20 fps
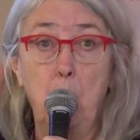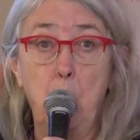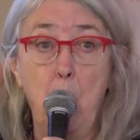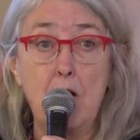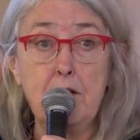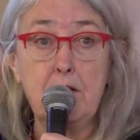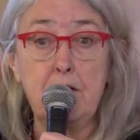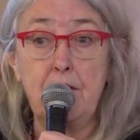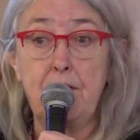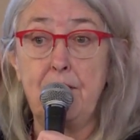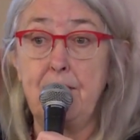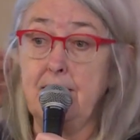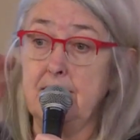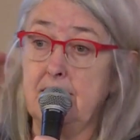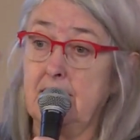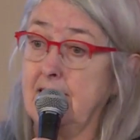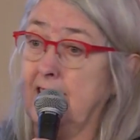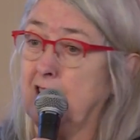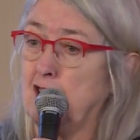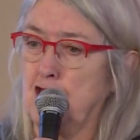one of the
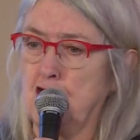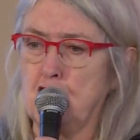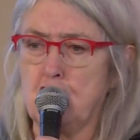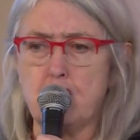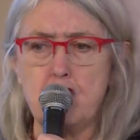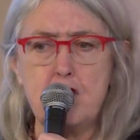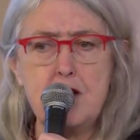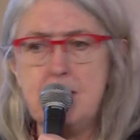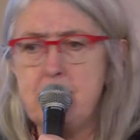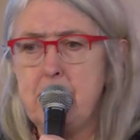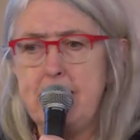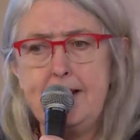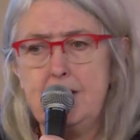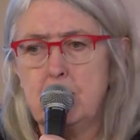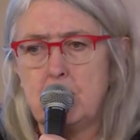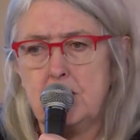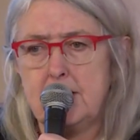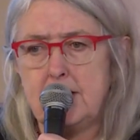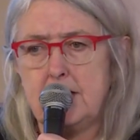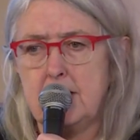things that's extremely
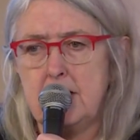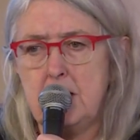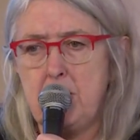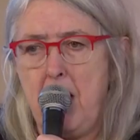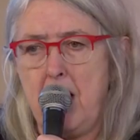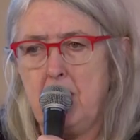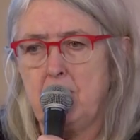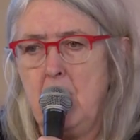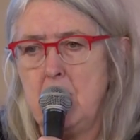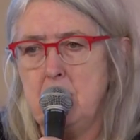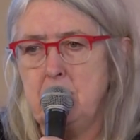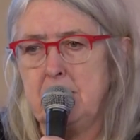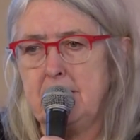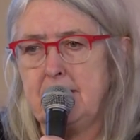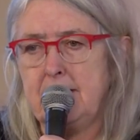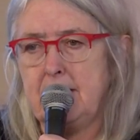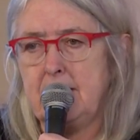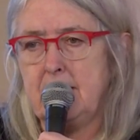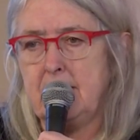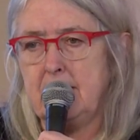interesting about Roman
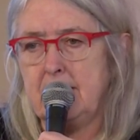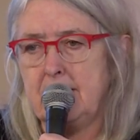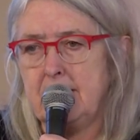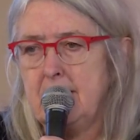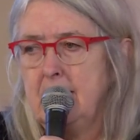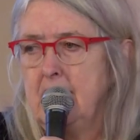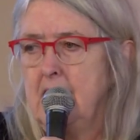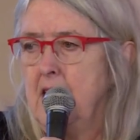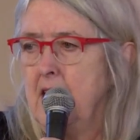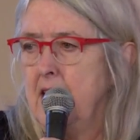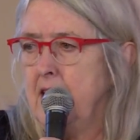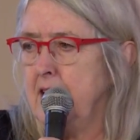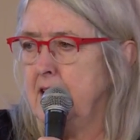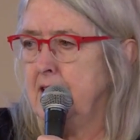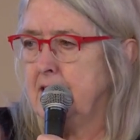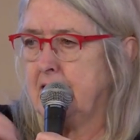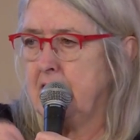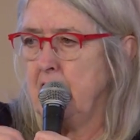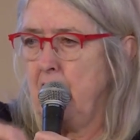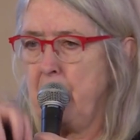cities
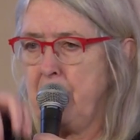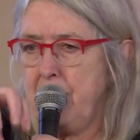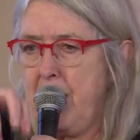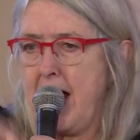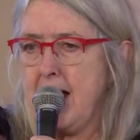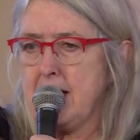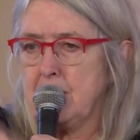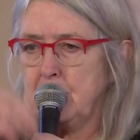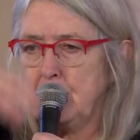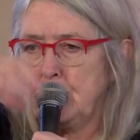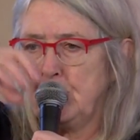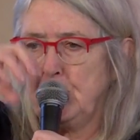is that that